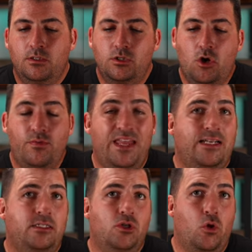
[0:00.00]
So
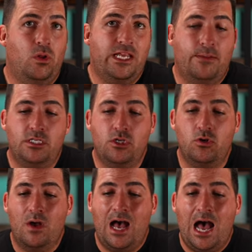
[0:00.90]
that's totally up to
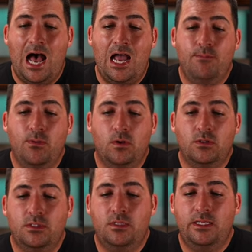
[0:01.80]
you. I
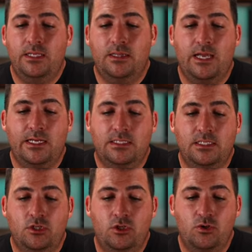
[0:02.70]
personally like
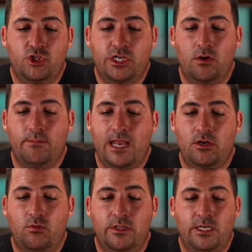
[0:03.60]
to do share
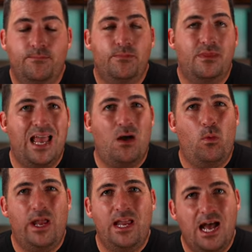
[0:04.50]
manually. That
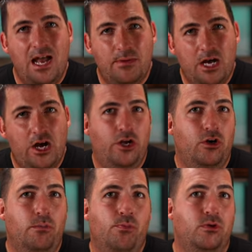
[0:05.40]
way I'm one
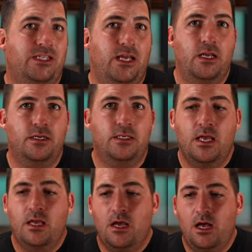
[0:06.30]
hundred percent
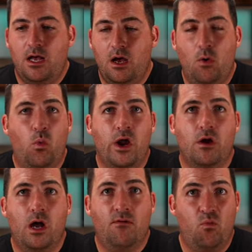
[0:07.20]
uh,
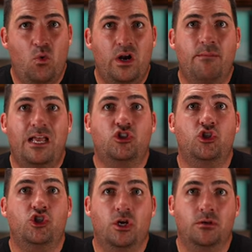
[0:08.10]
aware of what I'm
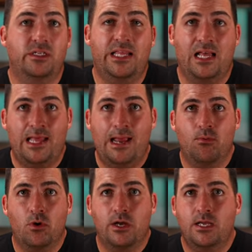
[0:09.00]
actually sharing to that
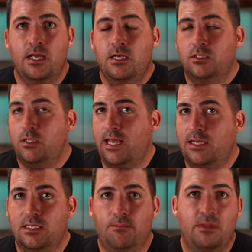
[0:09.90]
library. So
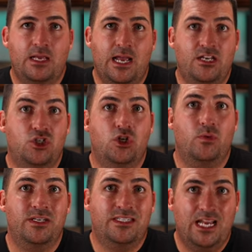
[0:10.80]
that's something I
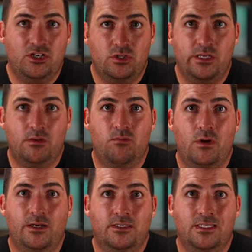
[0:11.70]
don't intentionally
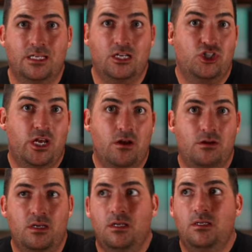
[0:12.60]
want to get
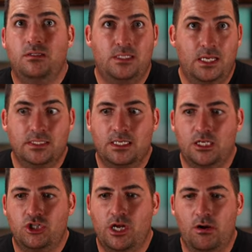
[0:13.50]
shared, doesn't
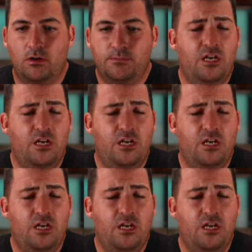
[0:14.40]
get shared.